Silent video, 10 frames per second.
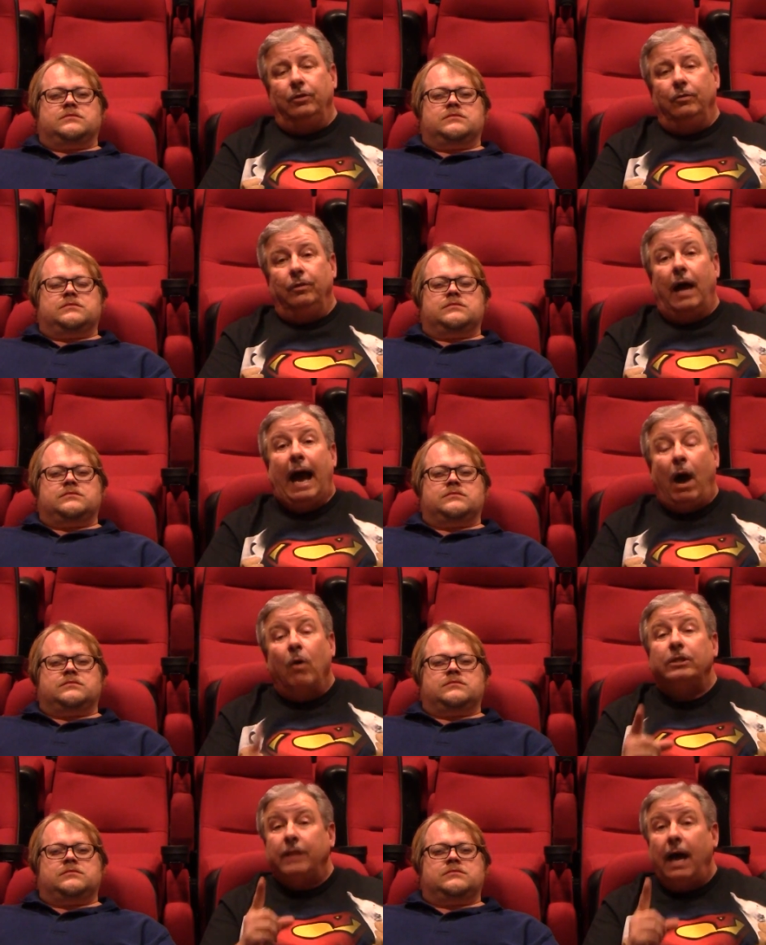Speaker 1: you
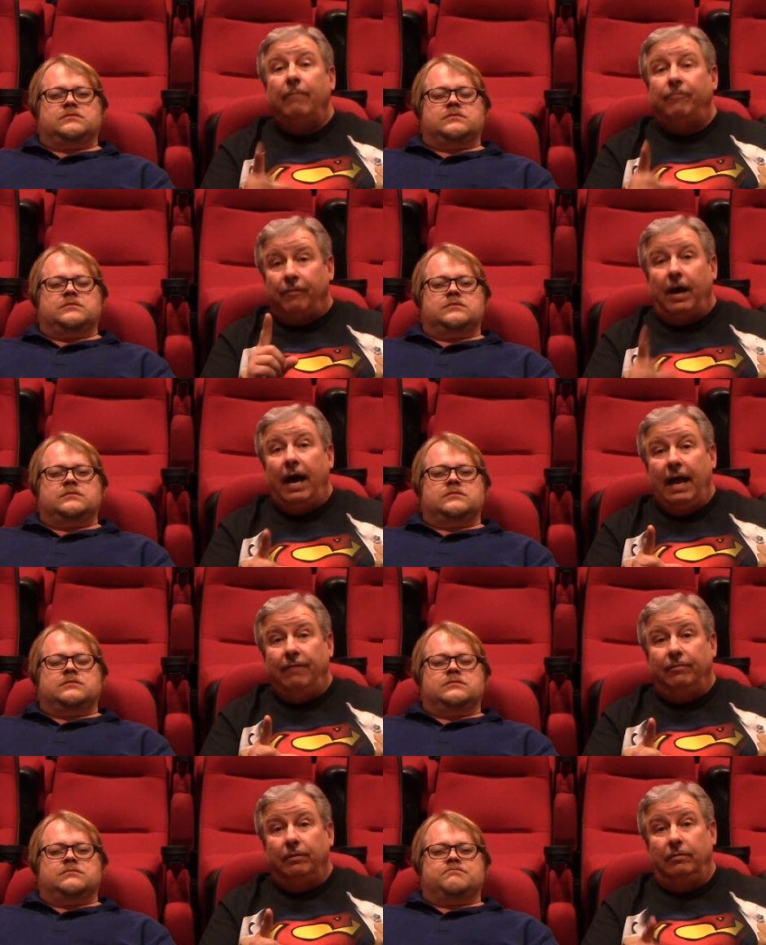our top
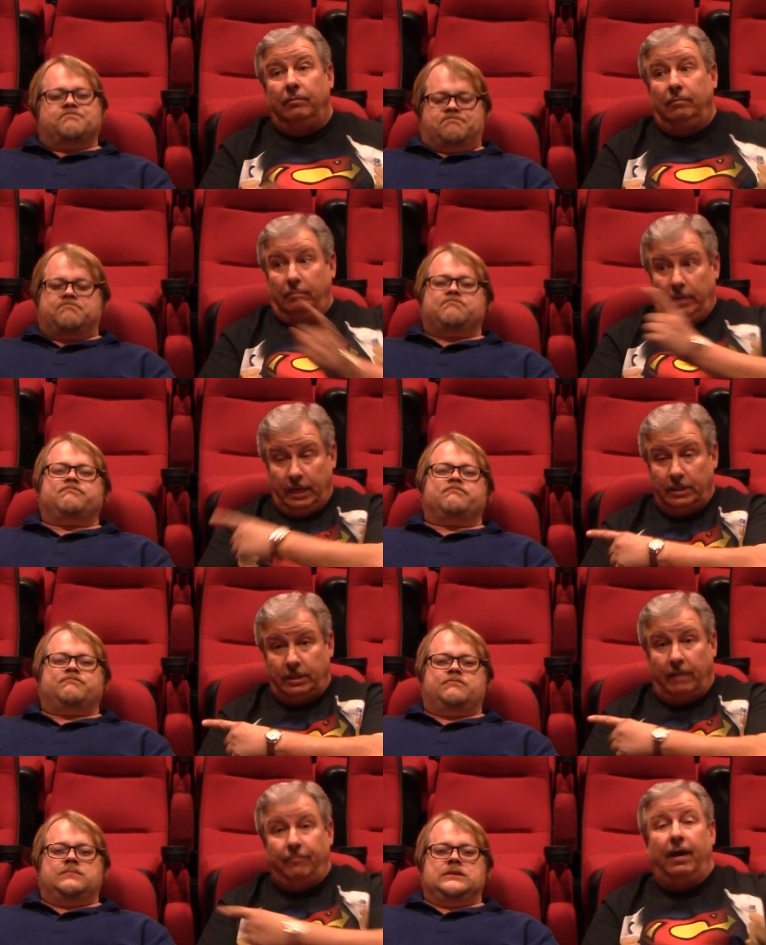five, his
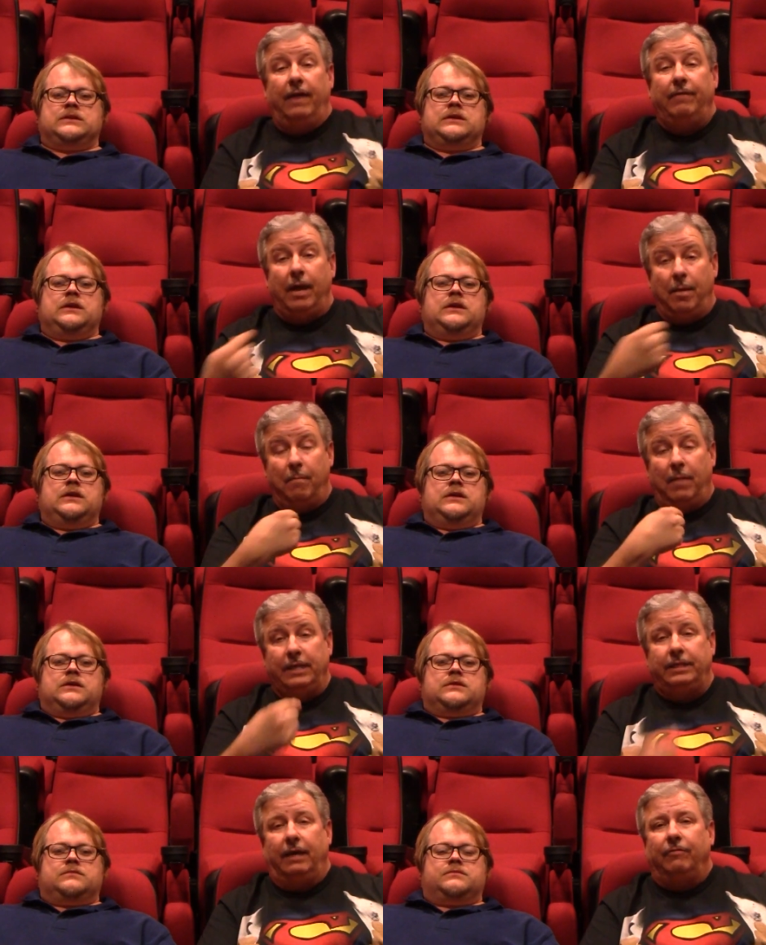top five, my
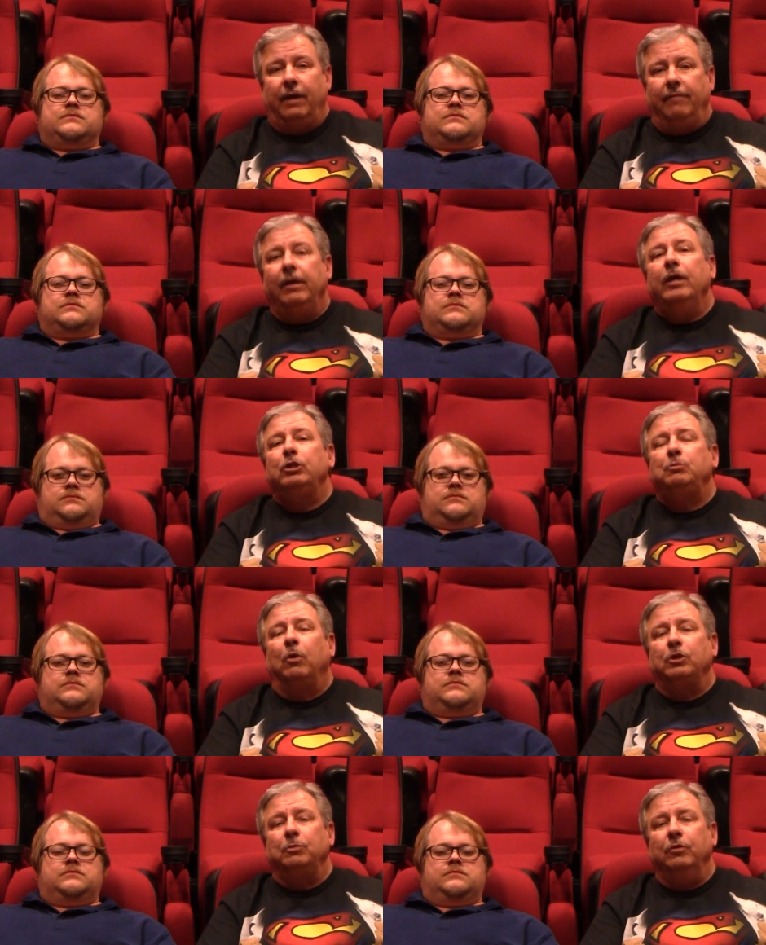top five
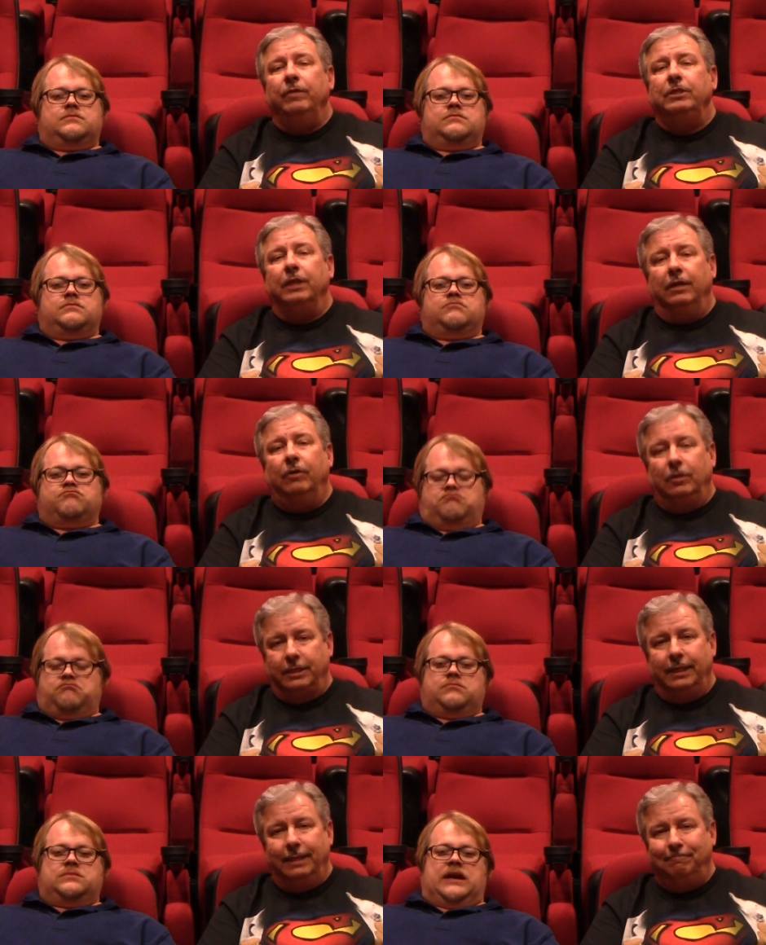sports movies of all
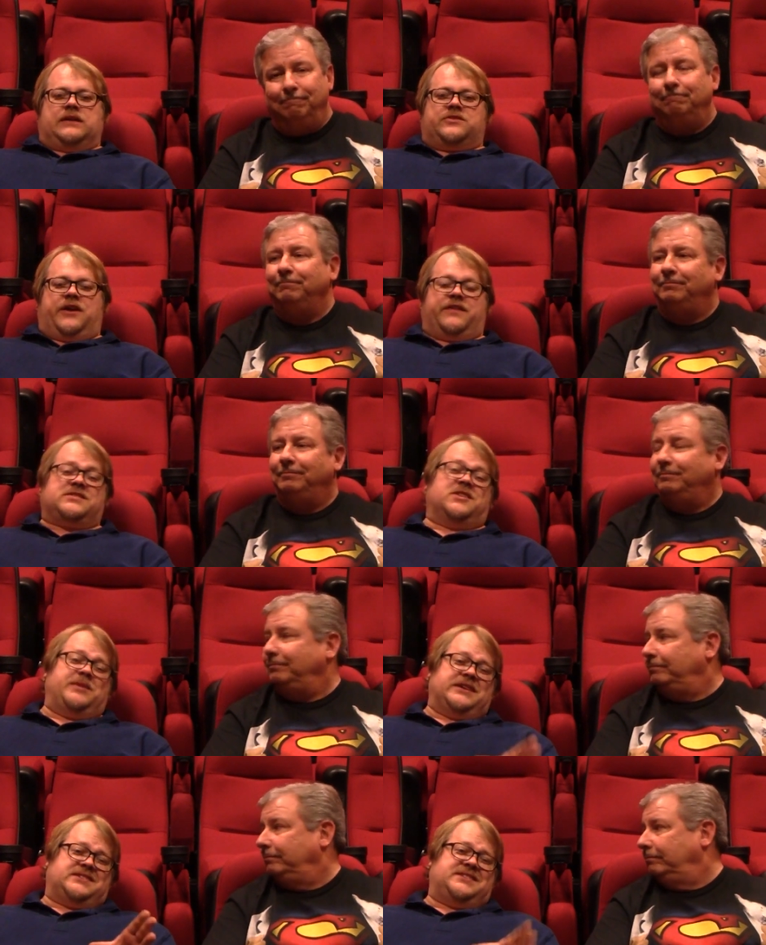time.
Speaker 2: That's right. That's going to
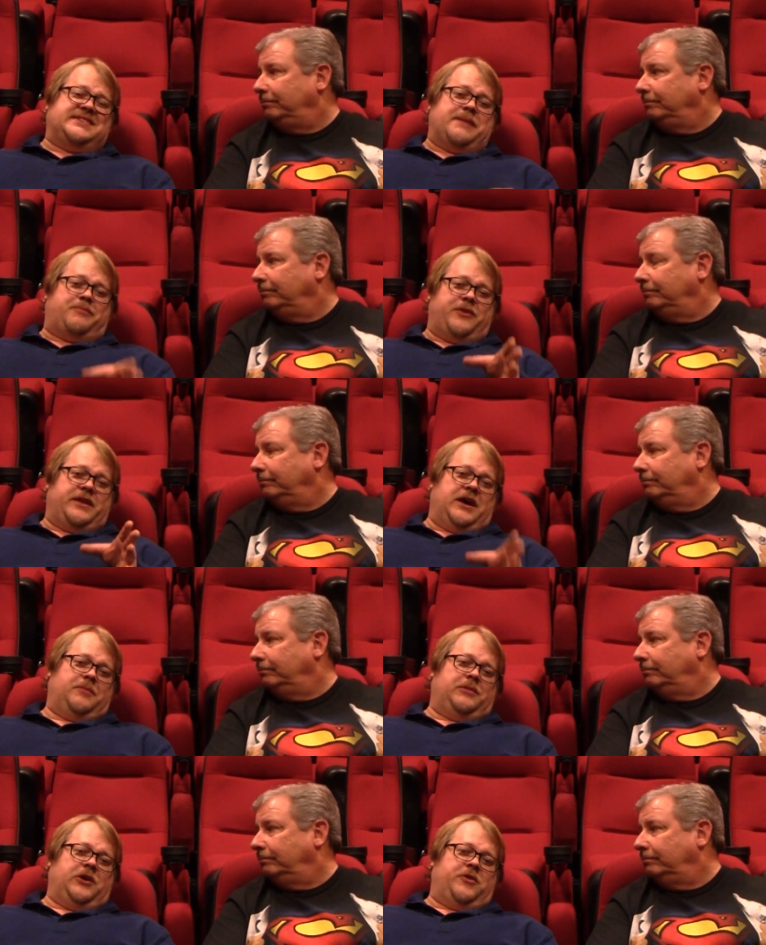be a separate
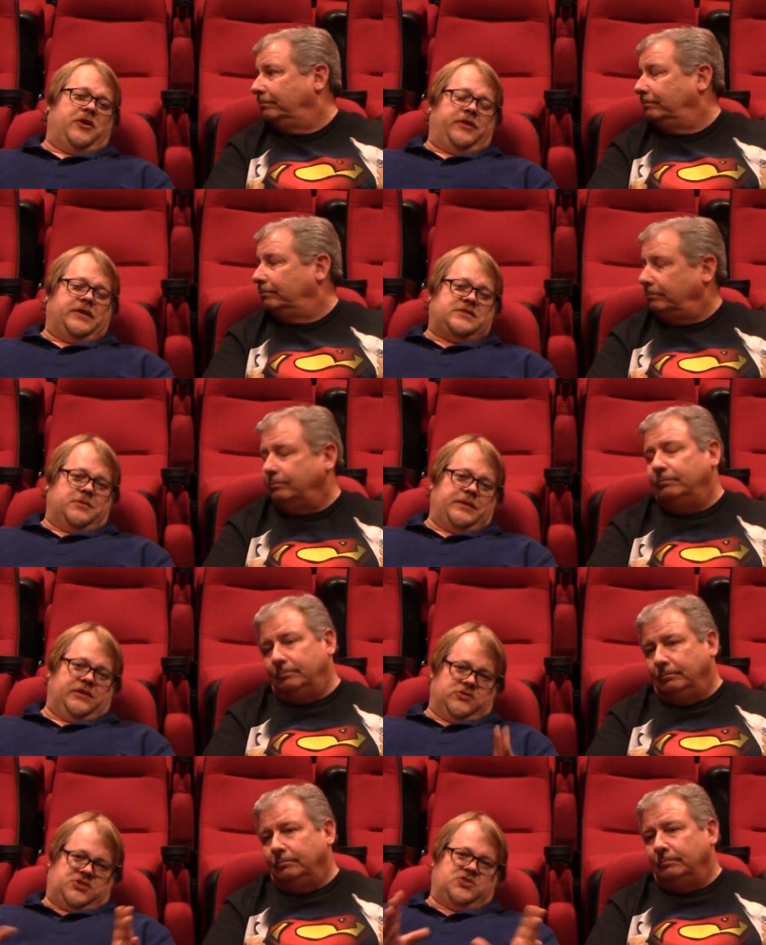upload on. It's going to be a
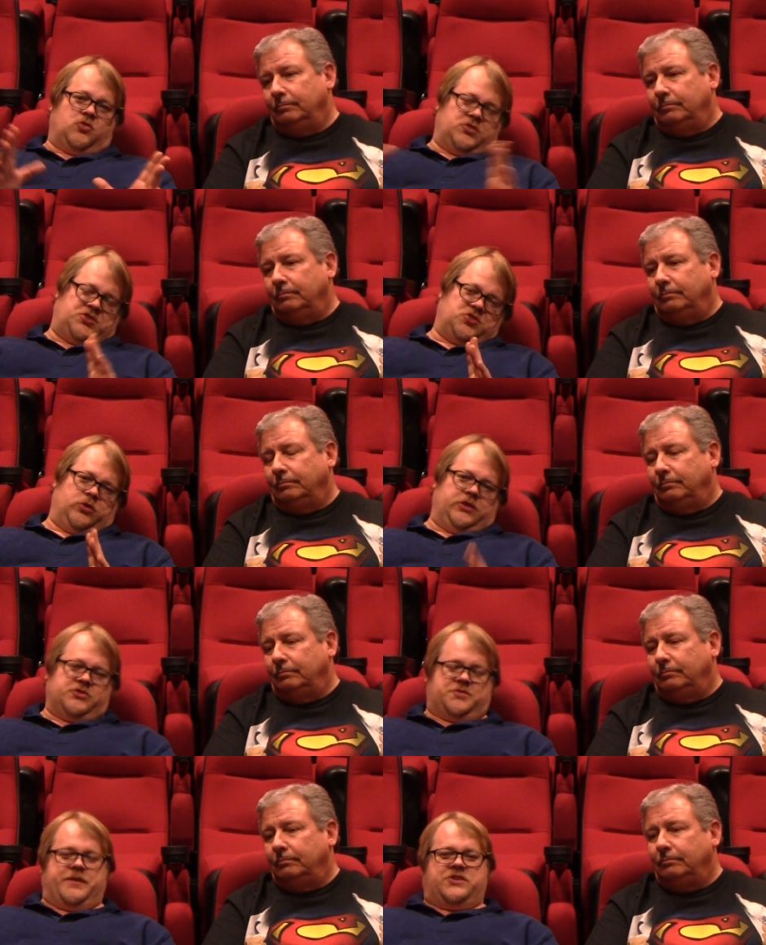little short, short little
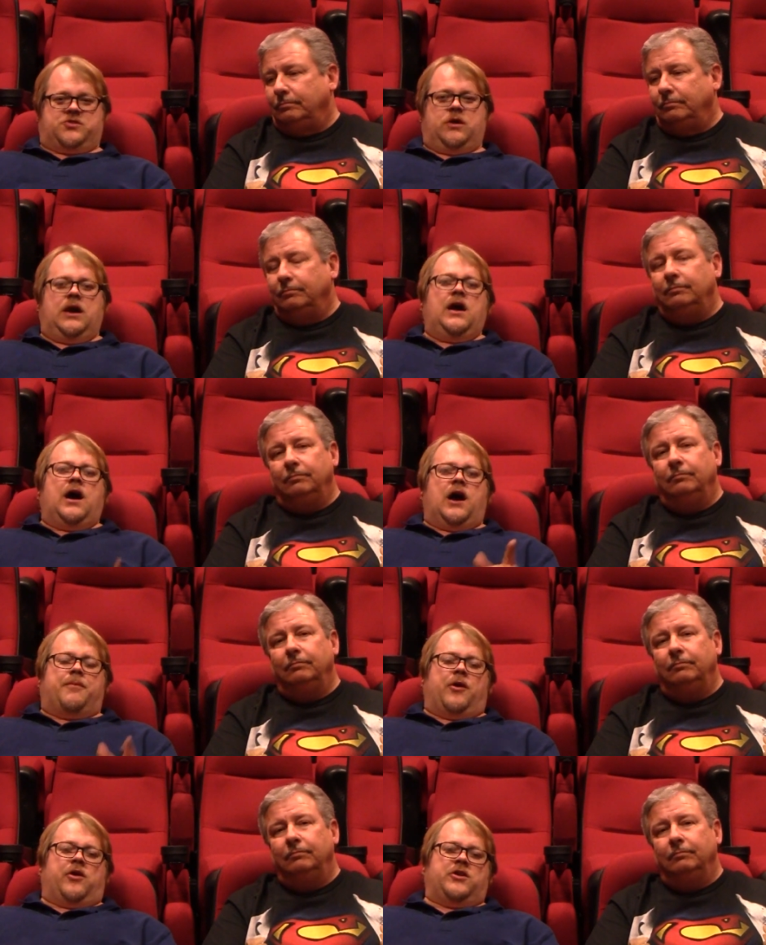special
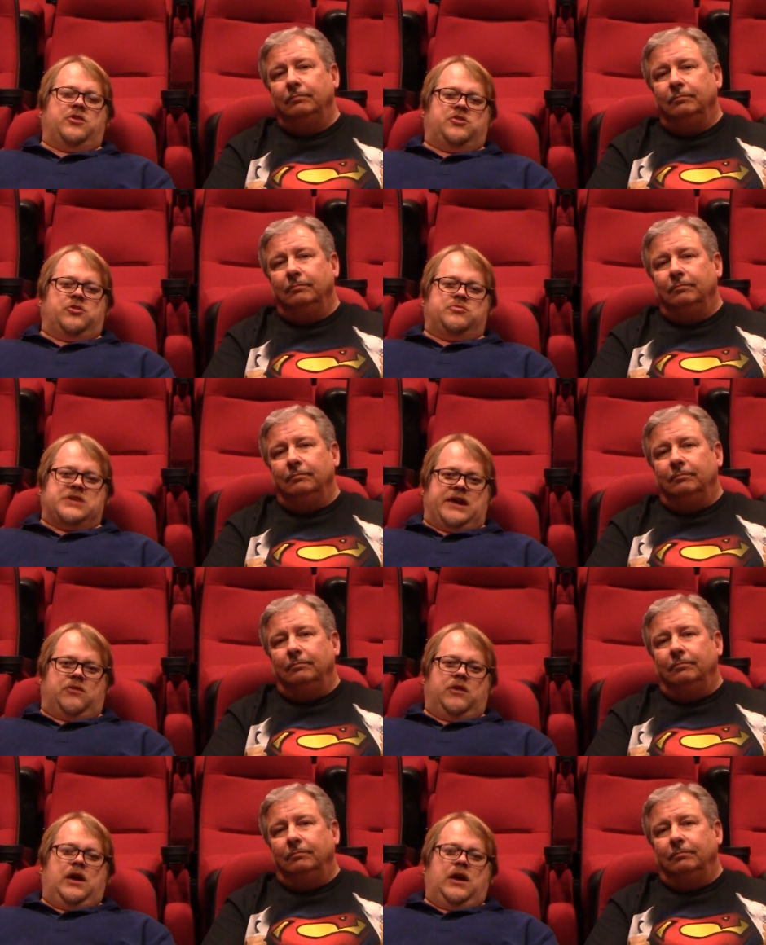up on our YouTube channel.